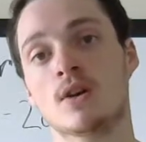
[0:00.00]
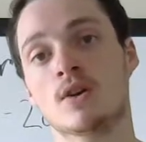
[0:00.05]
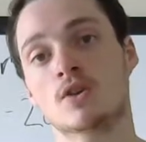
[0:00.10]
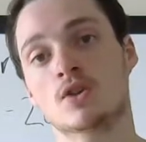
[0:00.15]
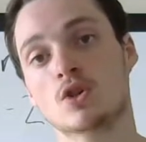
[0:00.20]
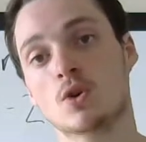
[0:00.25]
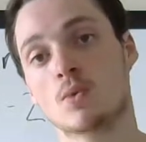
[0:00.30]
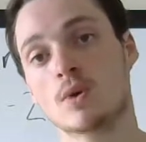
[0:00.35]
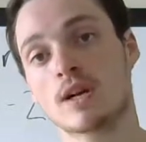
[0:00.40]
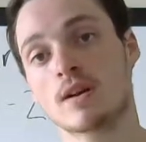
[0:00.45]

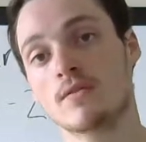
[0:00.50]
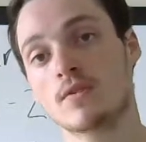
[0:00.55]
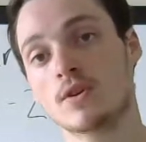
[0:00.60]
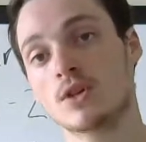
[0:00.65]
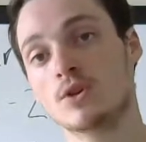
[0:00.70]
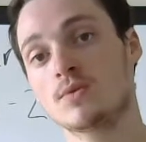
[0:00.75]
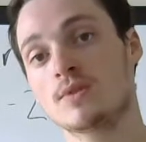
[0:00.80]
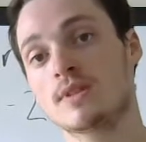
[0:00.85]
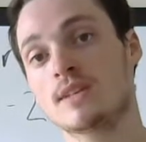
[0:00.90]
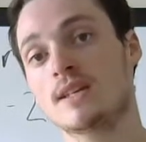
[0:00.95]
So whenever
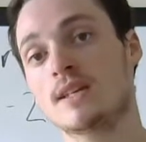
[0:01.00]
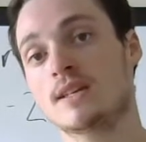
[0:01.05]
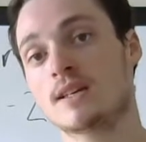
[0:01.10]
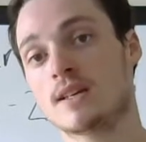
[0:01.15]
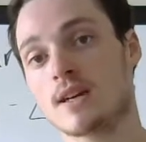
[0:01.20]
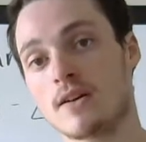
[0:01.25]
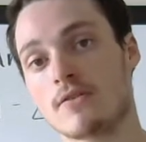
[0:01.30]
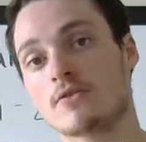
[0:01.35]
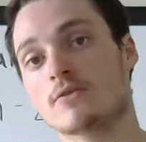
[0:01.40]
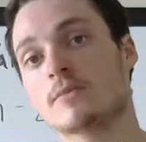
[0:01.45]
you see a
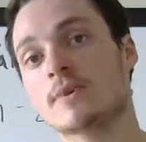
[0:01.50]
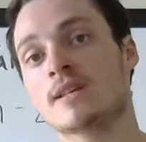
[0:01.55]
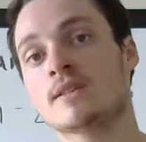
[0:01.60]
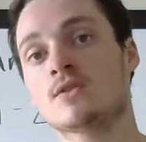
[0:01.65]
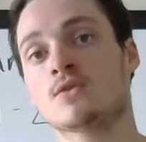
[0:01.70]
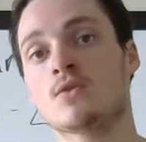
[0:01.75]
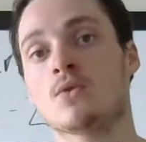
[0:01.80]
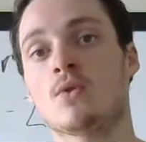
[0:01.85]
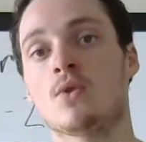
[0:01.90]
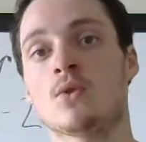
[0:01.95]
government
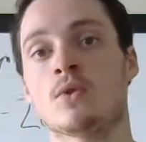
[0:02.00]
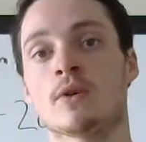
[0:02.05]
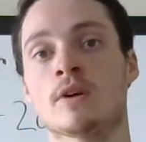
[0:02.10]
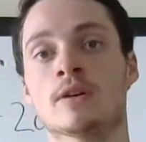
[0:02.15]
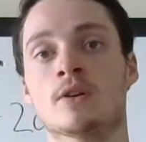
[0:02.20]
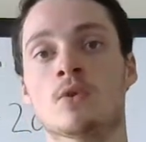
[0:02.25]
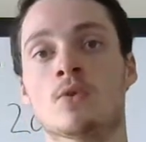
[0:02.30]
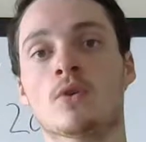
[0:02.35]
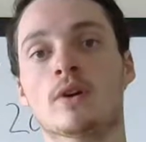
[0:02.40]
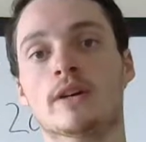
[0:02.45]
or an
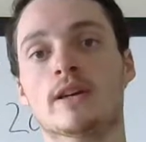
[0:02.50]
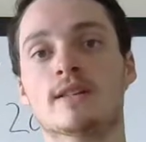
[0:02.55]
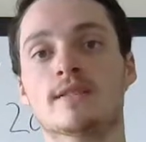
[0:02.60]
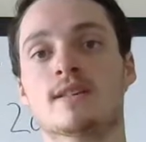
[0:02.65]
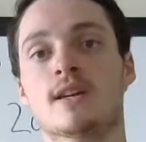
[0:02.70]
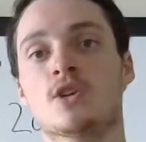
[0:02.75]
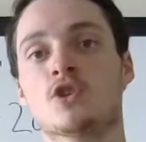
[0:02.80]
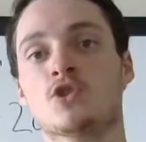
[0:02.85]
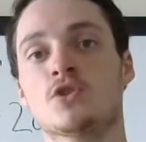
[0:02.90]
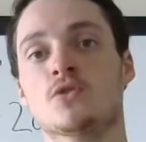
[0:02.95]

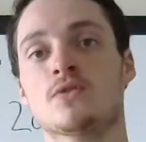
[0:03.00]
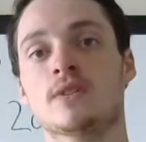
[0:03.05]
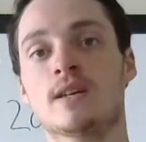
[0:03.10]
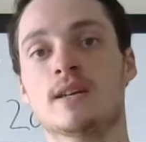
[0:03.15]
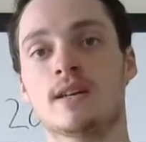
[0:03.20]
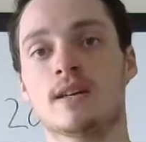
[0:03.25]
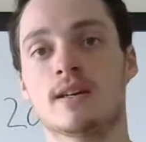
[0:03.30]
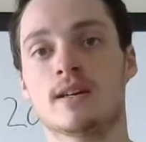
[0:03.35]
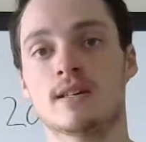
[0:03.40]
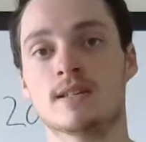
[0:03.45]
organization that
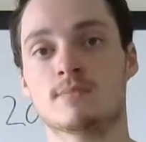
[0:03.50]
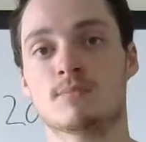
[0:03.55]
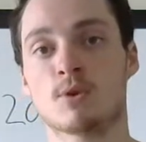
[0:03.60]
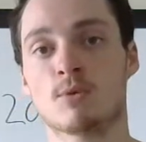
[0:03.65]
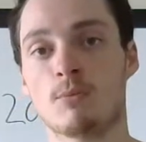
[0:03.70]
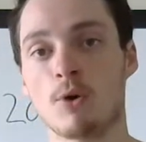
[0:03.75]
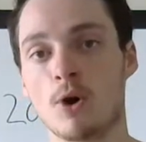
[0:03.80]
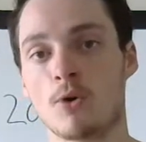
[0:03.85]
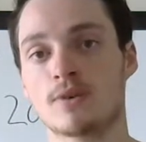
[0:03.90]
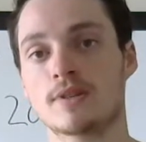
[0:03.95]
is
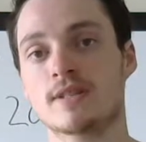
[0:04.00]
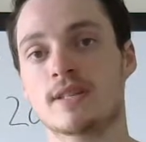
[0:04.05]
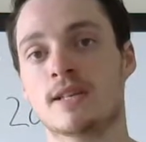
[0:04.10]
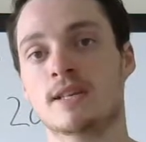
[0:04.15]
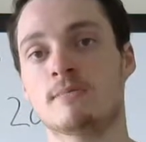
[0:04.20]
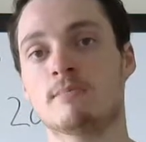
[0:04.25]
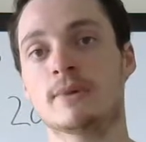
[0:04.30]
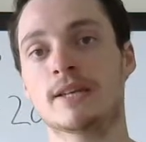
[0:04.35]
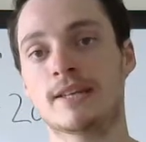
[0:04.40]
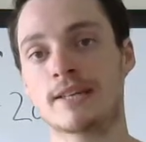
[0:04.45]

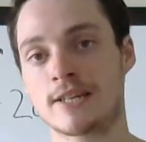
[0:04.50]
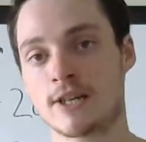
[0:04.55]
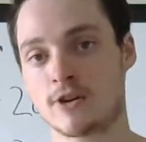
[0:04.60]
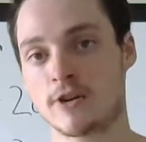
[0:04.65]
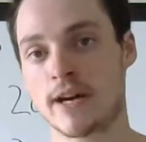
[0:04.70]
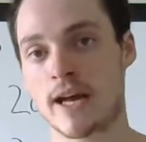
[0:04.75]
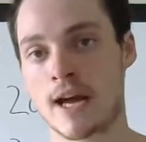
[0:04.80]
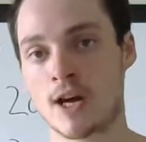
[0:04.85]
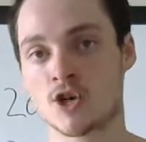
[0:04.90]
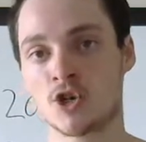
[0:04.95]
proposing military
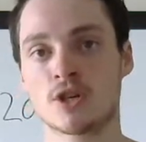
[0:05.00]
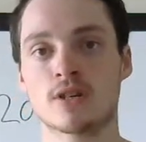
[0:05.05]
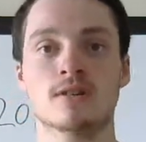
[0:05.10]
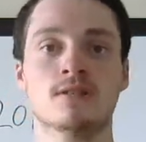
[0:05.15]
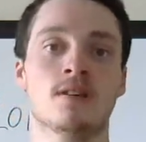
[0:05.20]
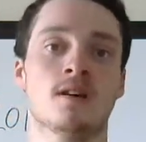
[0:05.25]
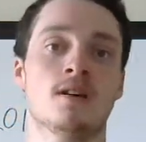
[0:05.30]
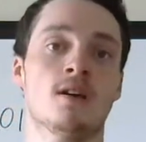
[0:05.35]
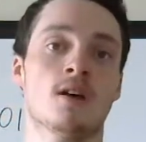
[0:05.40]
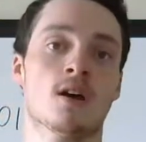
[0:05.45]
action,
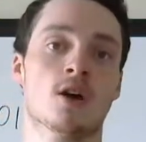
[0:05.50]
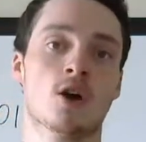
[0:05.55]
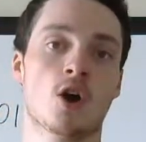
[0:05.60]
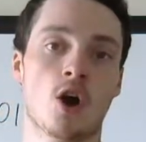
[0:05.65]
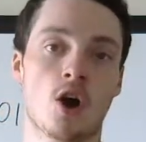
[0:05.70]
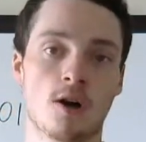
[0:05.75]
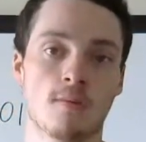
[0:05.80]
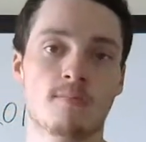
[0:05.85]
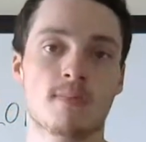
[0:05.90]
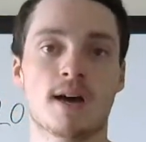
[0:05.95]

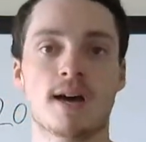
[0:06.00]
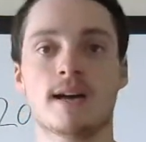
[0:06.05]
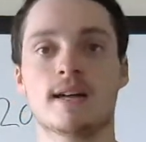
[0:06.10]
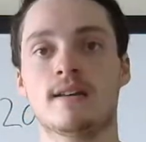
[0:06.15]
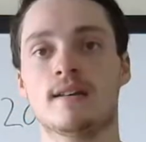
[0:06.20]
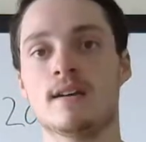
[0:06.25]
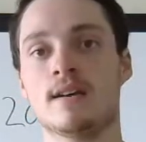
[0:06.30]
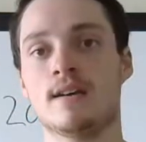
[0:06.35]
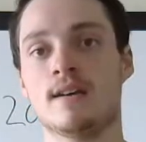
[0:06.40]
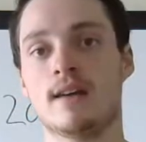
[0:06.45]

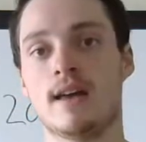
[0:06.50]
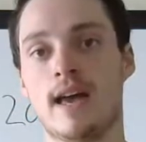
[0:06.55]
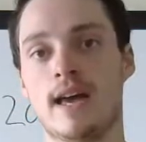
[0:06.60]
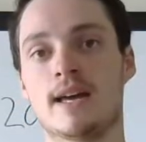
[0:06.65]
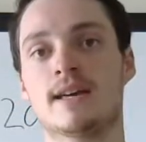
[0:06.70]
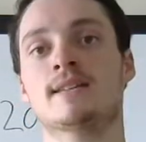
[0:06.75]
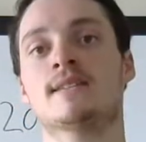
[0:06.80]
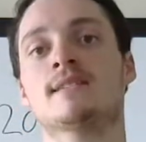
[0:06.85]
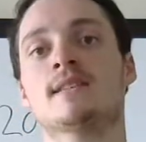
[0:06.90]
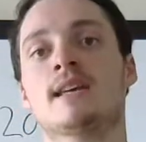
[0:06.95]
combat,
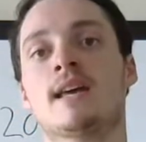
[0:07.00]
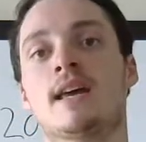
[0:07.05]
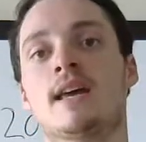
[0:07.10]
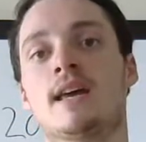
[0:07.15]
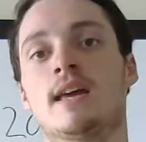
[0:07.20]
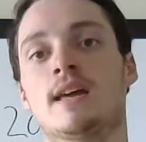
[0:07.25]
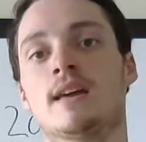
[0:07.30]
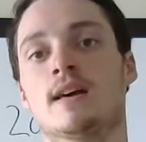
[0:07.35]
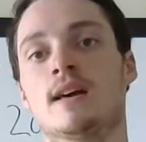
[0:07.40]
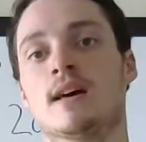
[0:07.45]
as
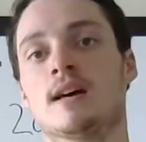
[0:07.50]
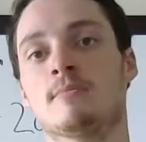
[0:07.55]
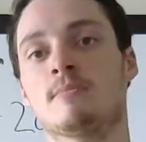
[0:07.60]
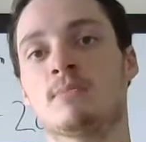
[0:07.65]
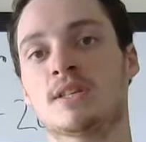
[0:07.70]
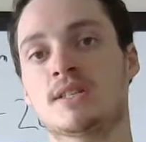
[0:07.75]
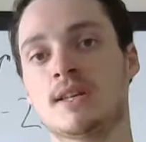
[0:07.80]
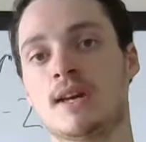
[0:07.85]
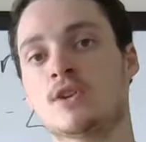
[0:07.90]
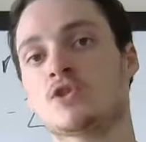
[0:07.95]
a
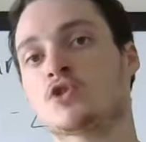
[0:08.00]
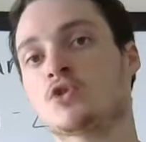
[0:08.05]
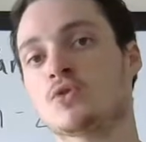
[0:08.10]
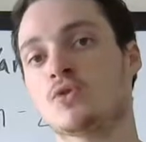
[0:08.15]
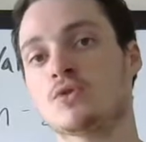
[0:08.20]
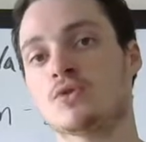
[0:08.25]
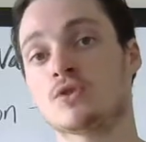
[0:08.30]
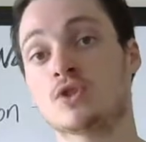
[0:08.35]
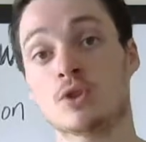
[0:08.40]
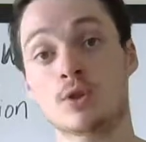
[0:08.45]

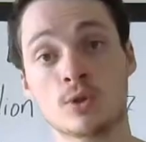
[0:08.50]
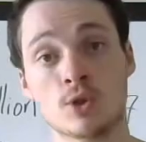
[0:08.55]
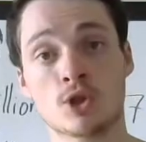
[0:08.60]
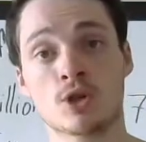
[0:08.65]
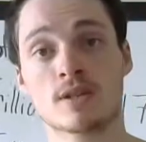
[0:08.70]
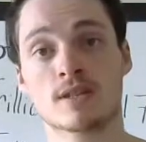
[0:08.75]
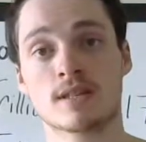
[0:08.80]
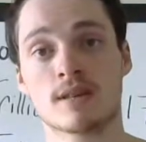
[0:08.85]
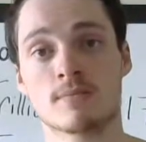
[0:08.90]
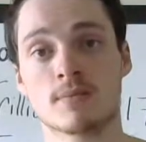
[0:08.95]
potential solution
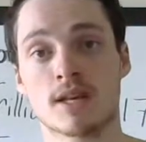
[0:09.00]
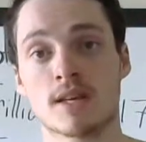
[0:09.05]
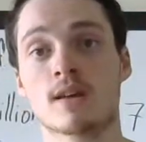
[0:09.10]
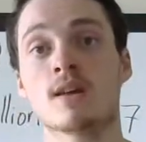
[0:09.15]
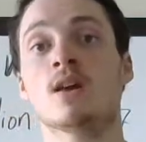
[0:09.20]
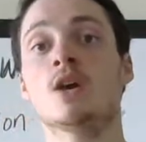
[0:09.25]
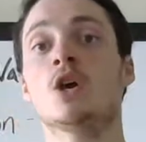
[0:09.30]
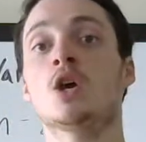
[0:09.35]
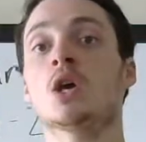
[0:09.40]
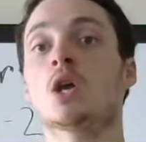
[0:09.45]
to something,
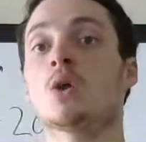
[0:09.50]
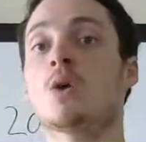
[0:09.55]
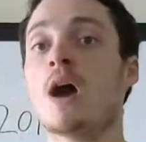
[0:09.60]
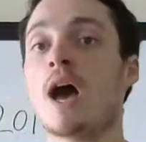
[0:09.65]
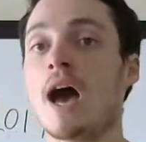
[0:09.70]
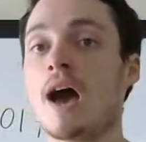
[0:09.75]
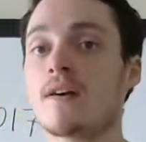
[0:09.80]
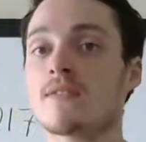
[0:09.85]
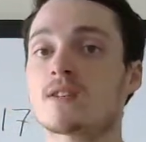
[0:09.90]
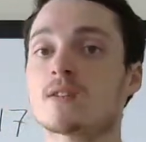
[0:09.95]
you
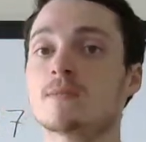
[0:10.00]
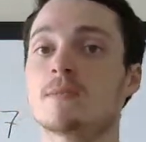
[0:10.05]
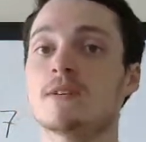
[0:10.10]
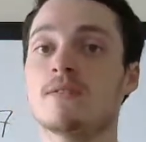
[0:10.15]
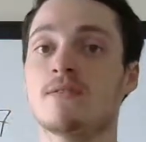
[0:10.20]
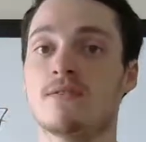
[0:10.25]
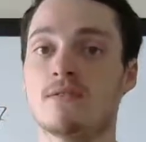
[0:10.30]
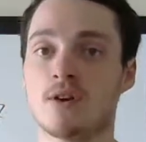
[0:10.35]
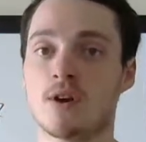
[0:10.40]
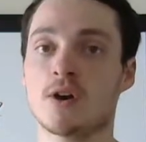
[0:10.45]
have to be
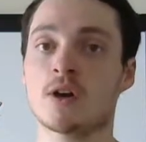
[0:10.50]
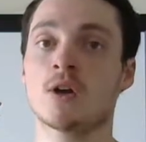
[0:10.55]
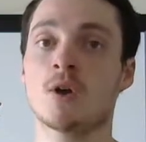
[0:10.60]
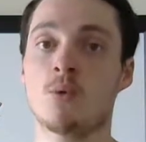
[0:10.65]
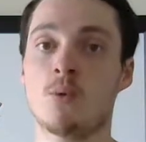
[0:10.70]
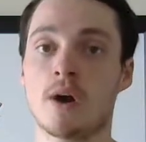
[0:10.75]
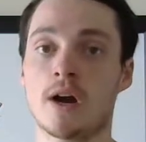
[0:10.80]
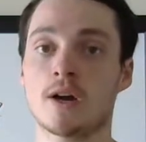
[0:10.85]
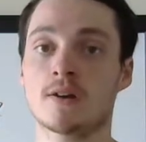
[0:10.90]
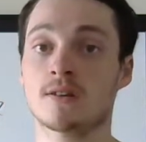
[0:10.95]
very
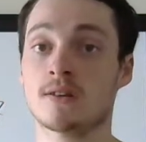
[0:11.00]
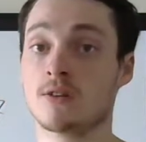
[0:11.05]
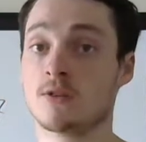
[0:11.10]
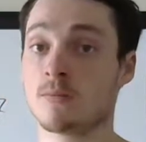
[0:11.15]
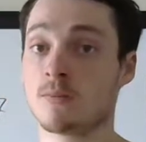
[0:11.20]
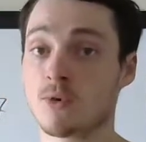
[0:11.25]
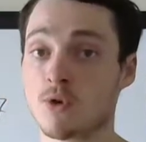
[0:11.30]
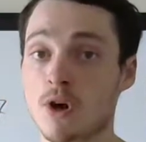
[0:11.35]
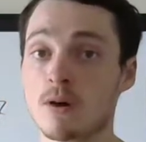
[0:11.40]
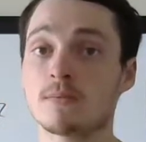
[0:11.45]
aware that there
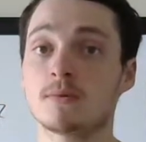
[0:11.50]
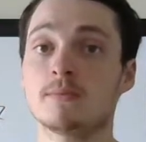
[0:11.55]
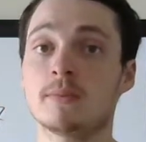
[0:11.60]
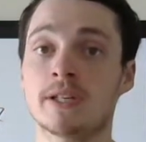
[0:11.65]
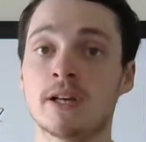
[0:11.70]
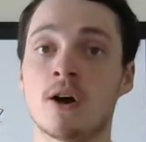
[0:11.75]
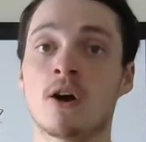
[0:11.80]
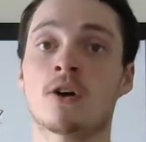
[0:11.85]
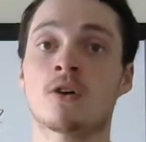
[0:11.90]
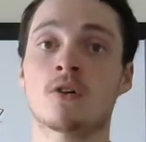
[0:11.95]
probably
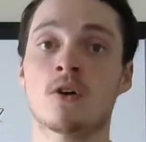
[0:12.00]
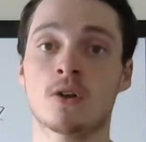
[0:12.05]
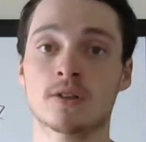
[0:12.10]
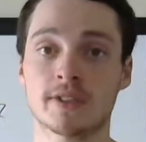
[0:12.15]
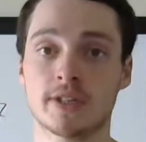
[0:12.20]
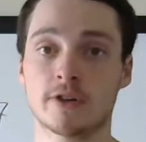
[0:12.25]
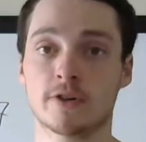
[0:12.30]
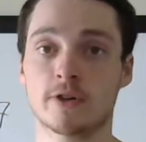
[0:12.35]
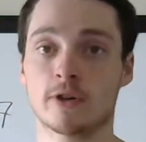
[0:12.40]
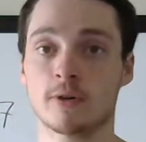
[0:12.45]
are
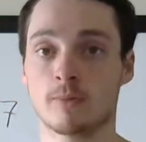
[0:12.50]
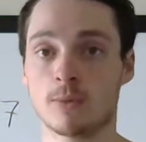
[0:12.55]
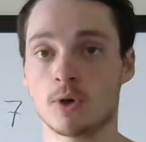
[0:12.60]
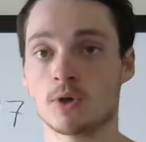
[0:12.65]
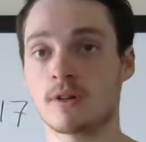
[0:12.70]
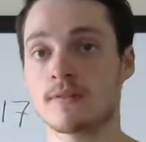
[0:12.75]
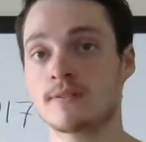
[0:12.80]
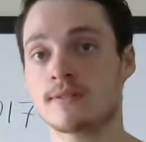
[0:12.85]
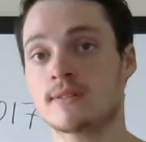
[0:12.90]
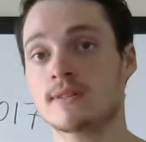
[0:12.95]
ulterior
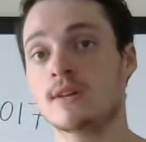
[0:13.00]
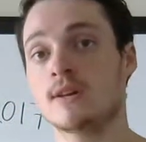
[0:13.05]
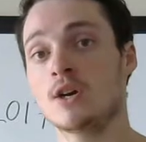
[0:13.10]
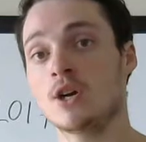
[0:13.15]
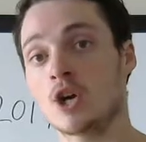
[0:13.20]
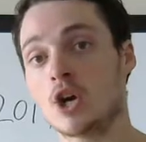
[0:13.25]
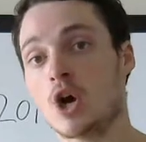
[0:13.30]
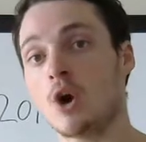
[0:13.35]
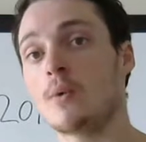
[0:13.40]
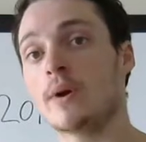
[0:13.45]
motives
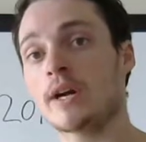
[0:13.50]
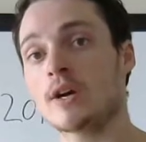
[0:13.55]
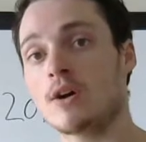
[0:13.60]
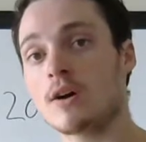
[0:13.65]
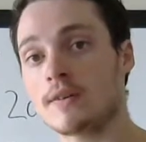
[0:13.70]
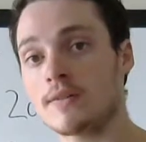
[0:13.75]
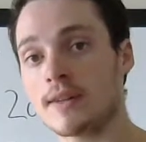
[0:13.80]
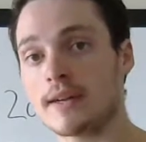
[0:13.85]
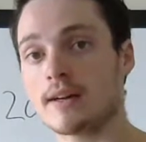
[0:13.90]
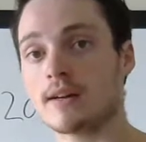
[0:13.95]
going
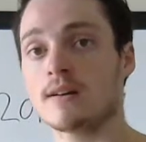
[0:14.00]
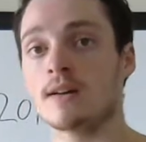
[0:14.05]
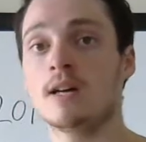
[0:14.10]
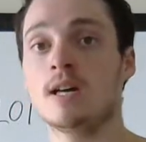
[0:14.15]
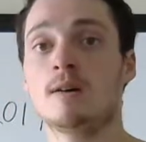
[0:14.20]
on there.